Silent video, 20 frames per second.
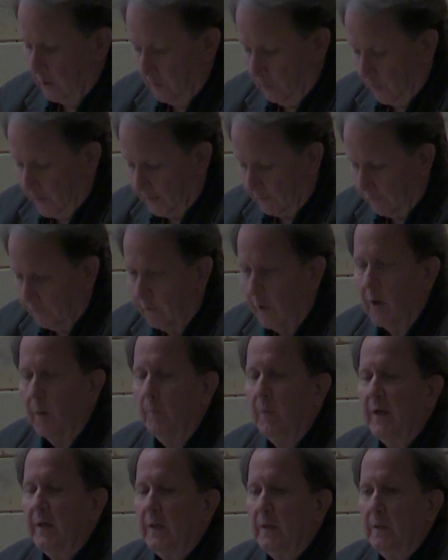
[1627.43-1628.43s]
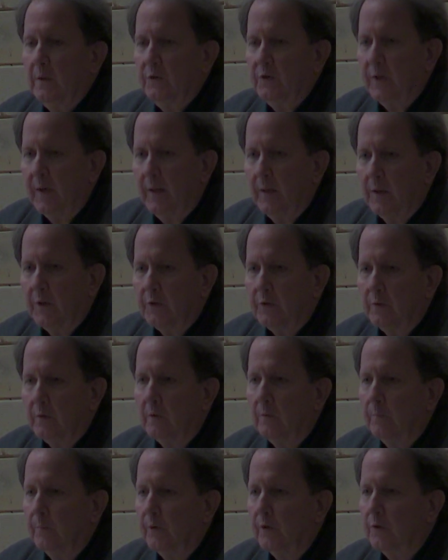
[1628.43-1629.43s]
went from a talented
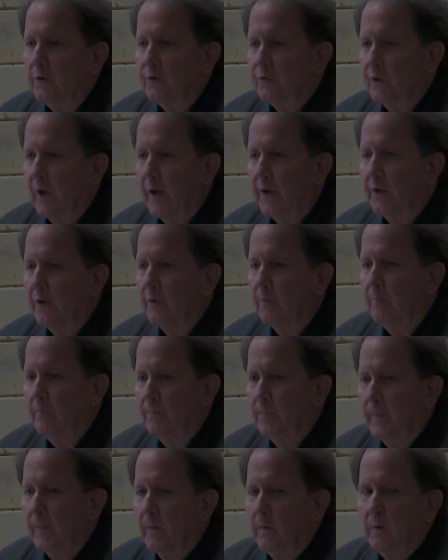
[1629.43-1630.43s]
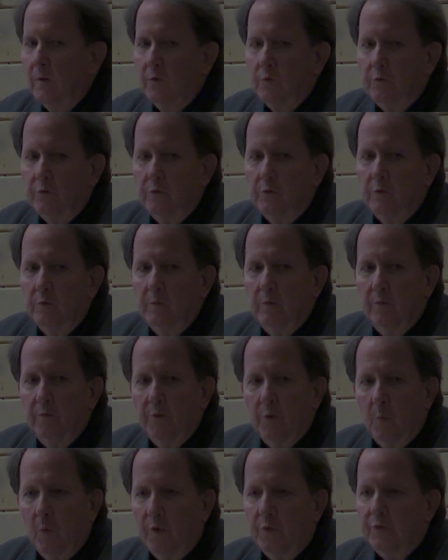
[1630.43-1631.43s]
book designer to
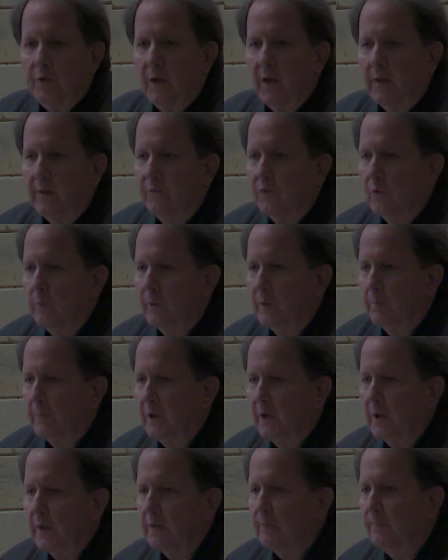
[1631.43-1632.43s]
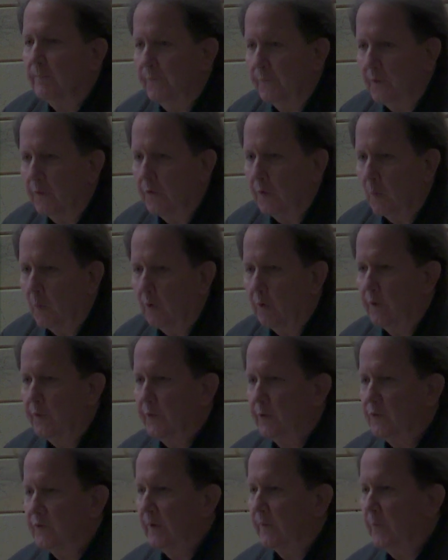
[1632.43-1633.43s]
the worst kind of human being that the
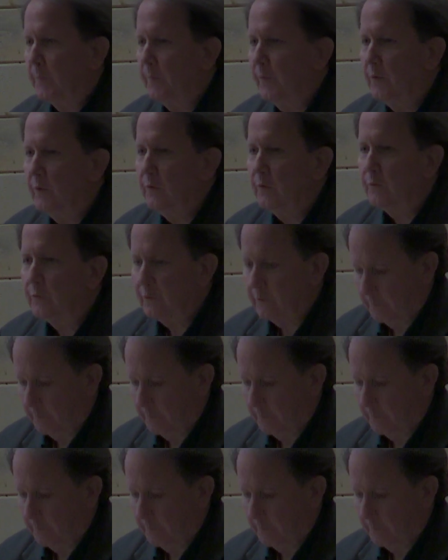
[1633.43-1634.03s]
world has ever produced.